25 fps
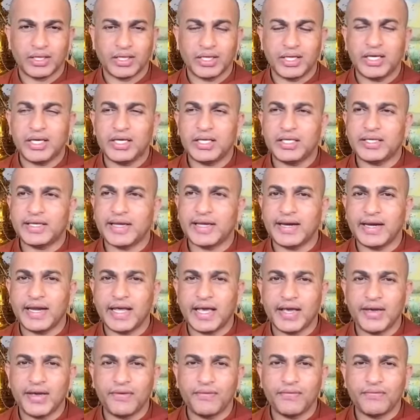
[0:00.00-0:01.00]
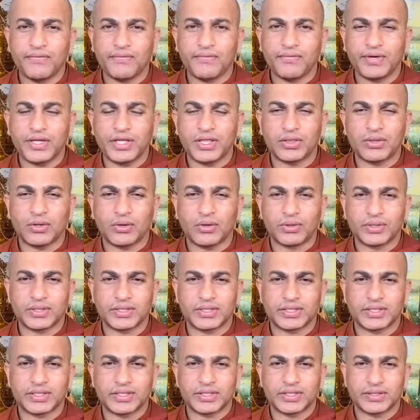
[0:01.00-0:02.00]
each and every
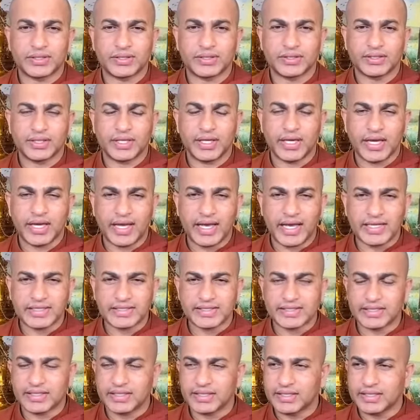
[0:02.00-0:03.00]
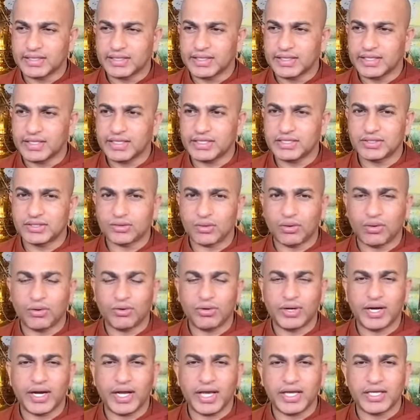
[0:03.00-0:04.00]
thought has a, uh, its
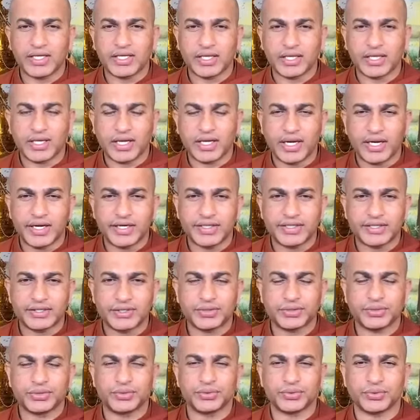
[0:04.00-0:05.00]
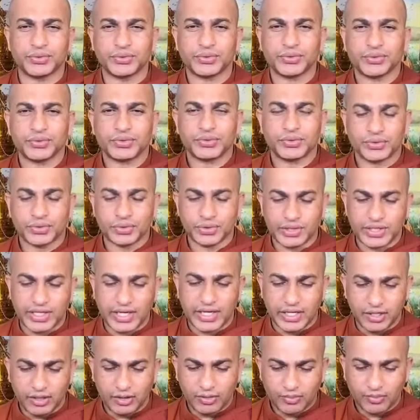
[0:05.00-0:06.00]
own nature related to you so
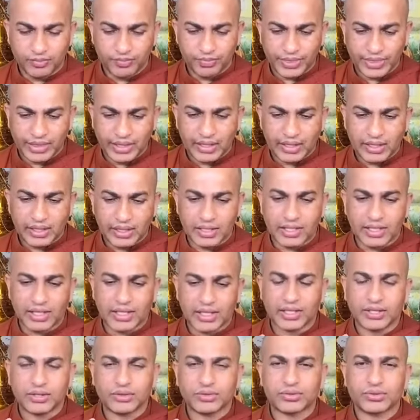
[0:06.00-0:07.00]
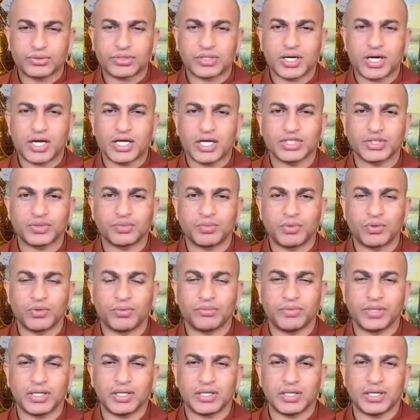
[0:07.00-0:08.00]
then learn to
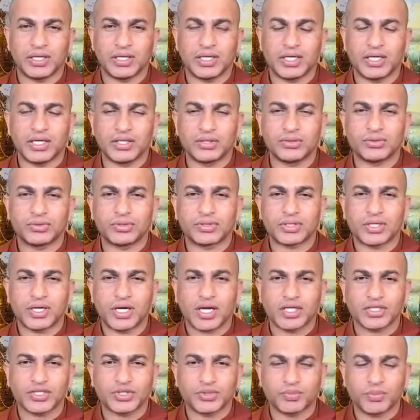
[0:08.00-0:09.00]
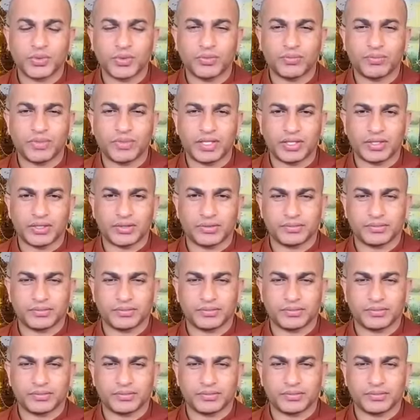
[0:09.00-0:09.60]
transform it learn to transform it